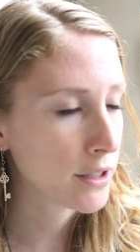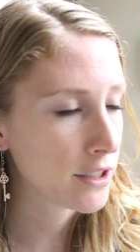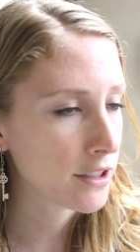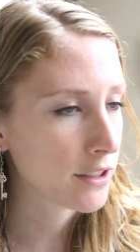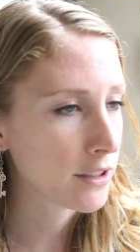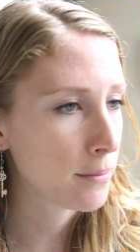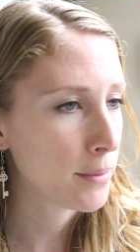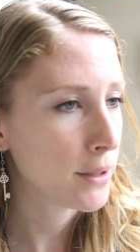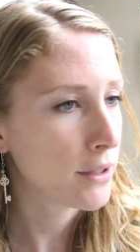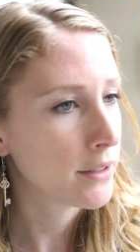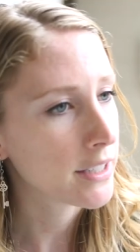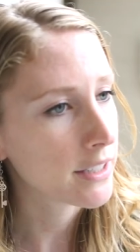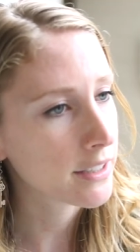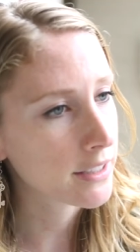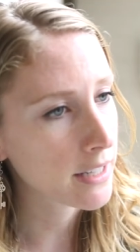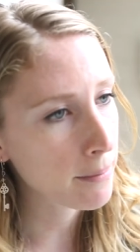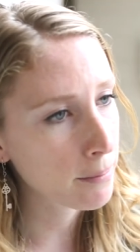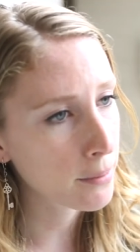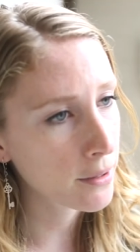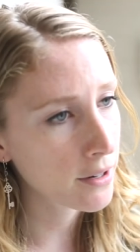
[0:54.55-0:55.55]
which is a building
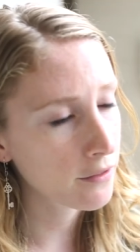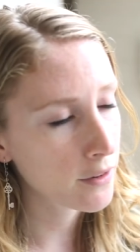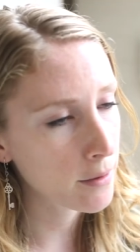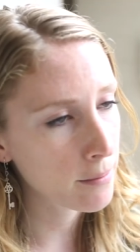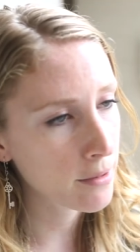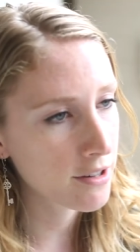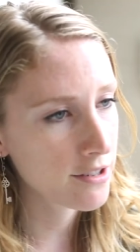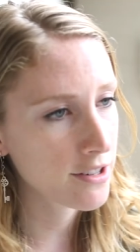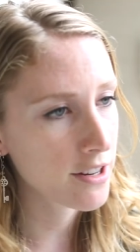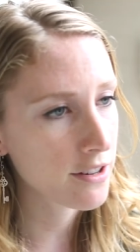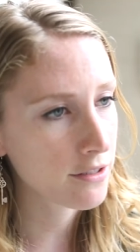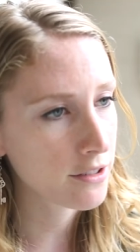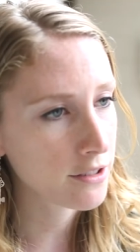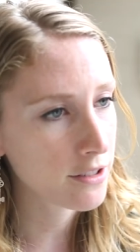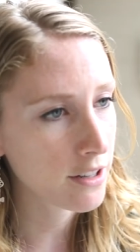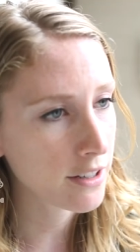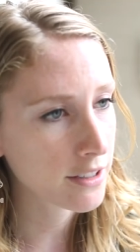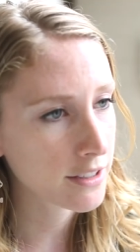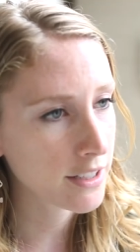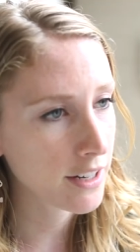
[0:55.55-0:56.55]
separate from our general
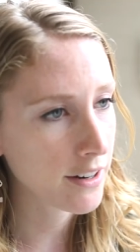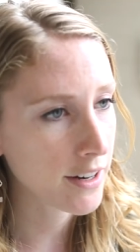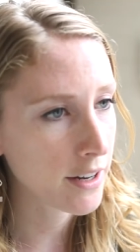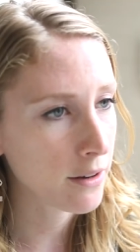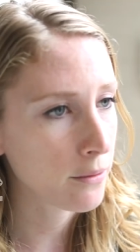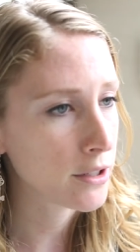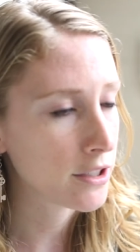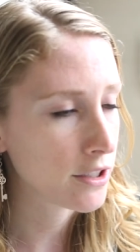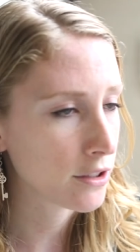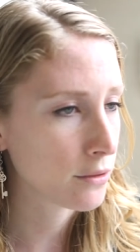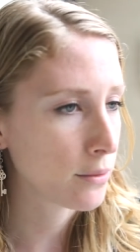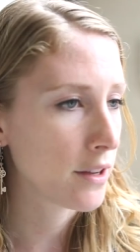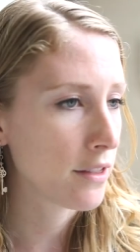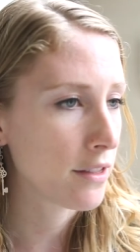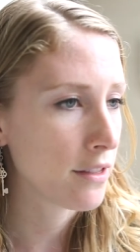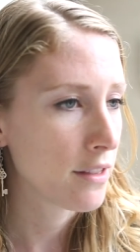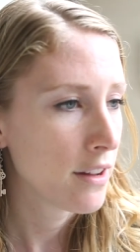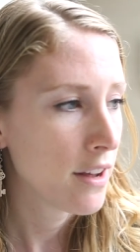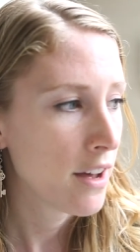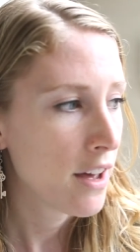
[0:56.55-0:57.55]
dogs area, which is where
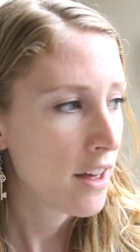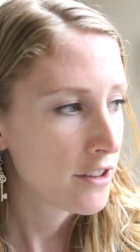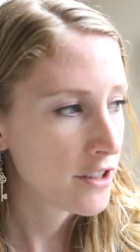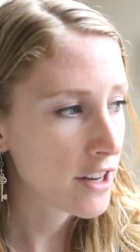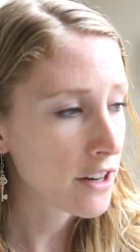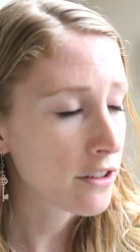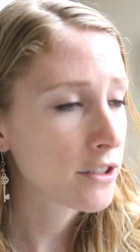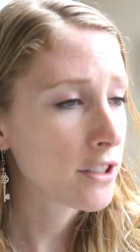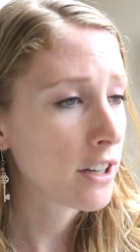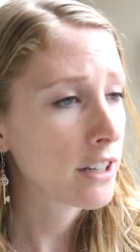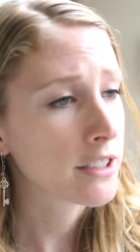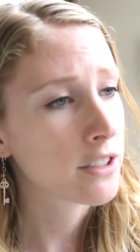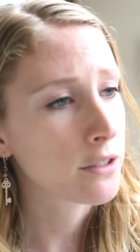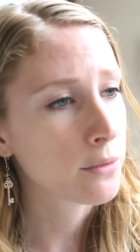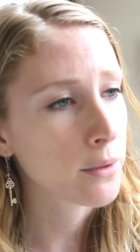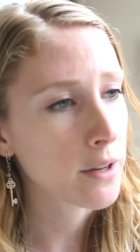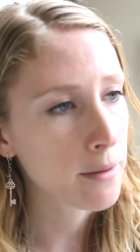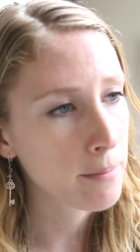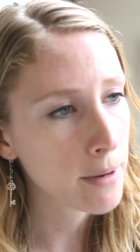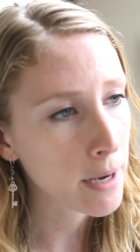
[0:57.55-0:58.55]
general dogs is
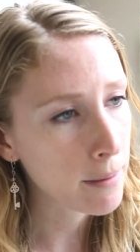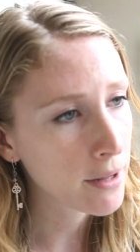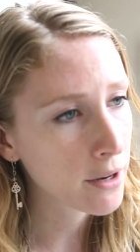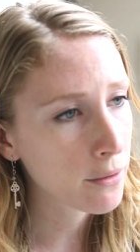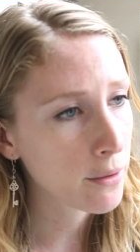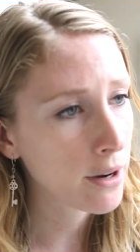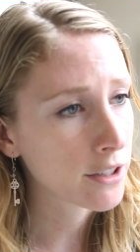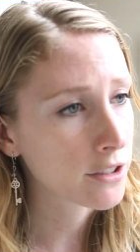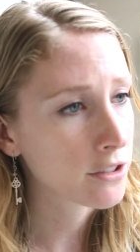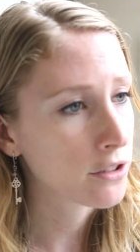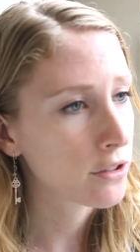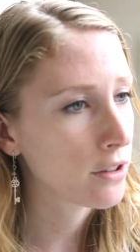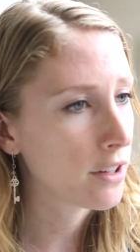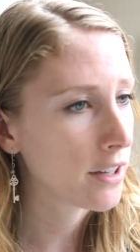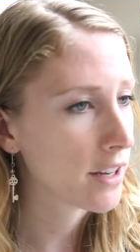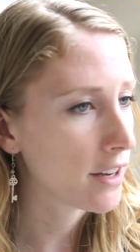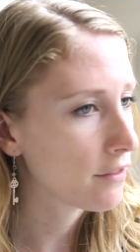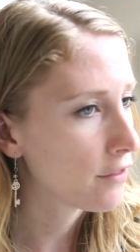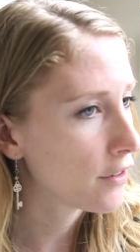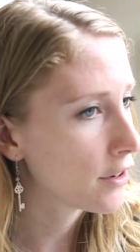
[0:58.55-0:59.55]
where the public walks through
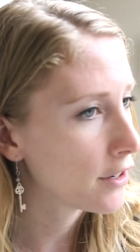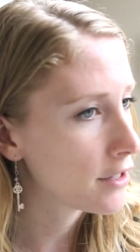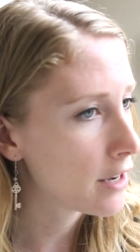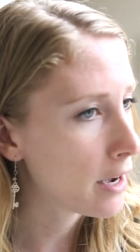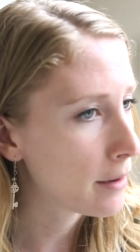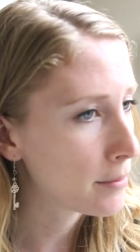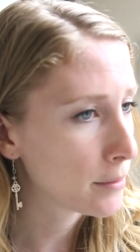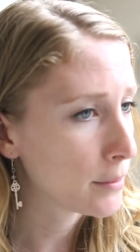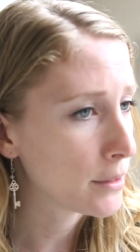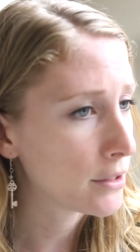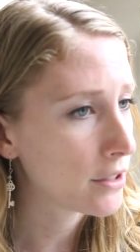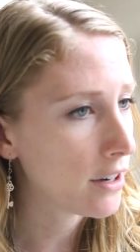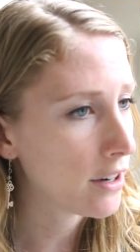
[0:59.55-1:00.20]
looking for adoptable